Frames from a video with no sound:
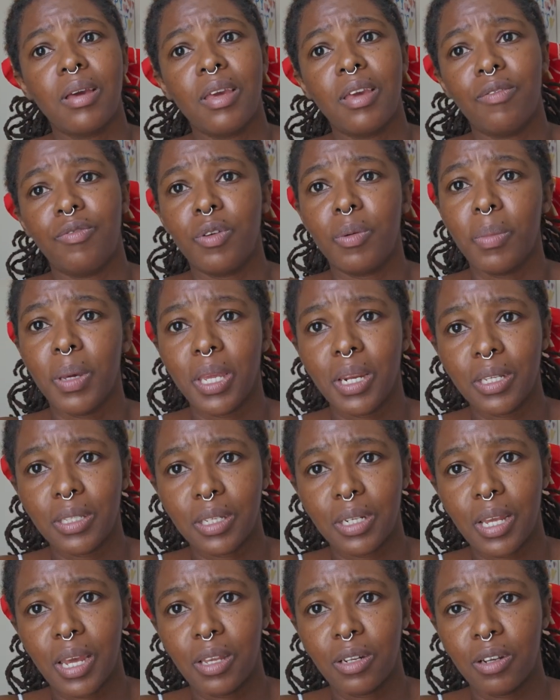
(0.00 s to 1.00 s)
if you made it
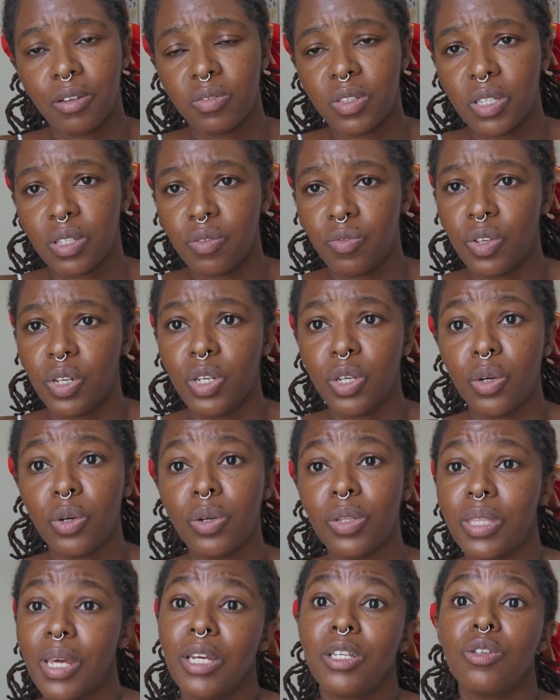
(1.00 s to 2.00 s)
to the end of this
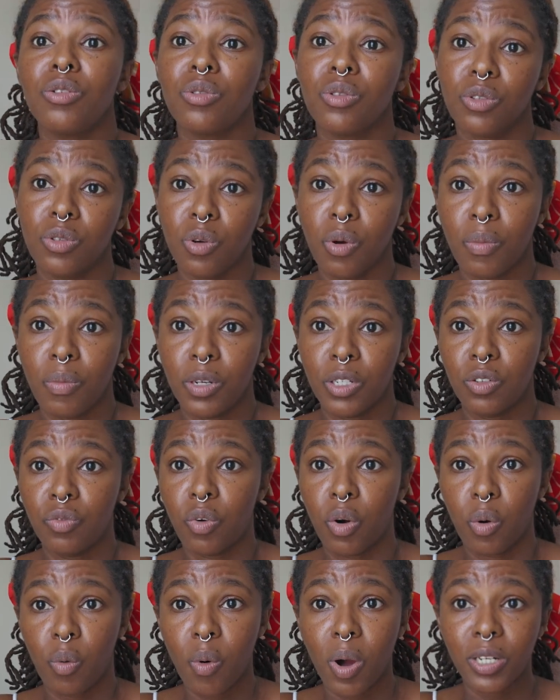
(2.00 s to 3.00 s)
video, thank you so much
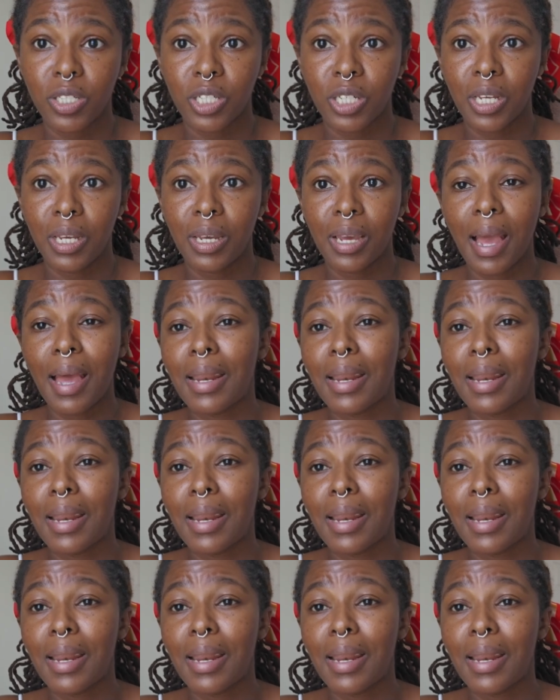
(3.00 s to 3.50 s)
for watching.